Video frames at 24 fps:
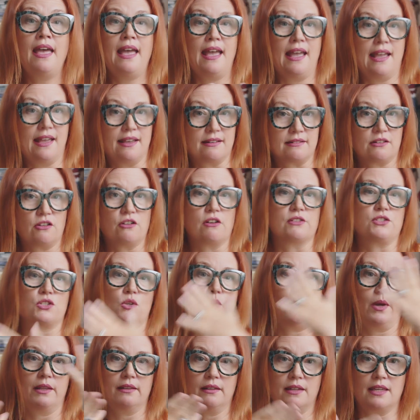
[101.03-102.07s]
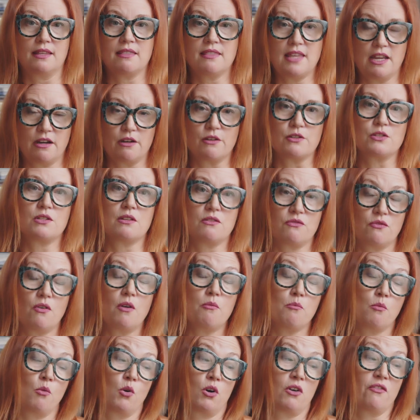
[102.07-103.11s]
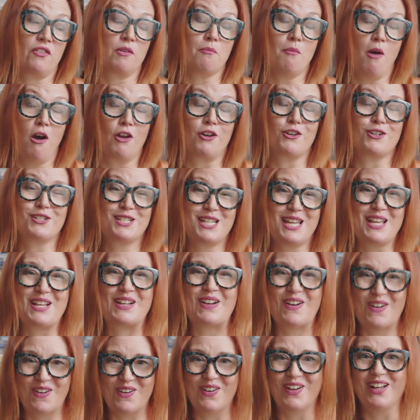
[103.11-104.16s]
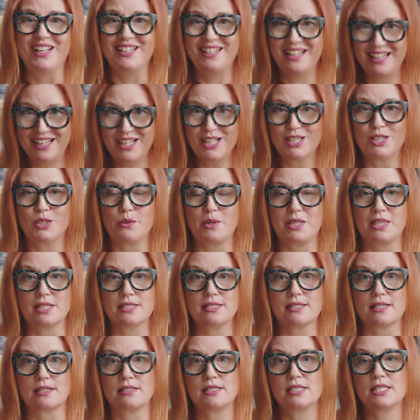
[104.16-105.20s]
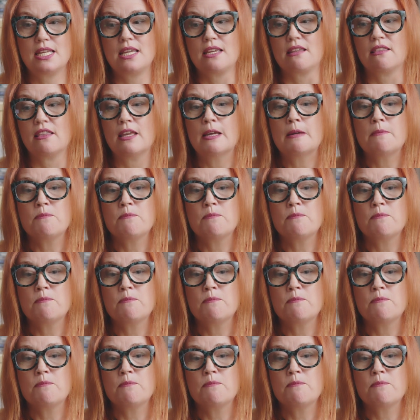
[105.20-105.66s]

and consequently theirs more of a modern take on Louis XVI.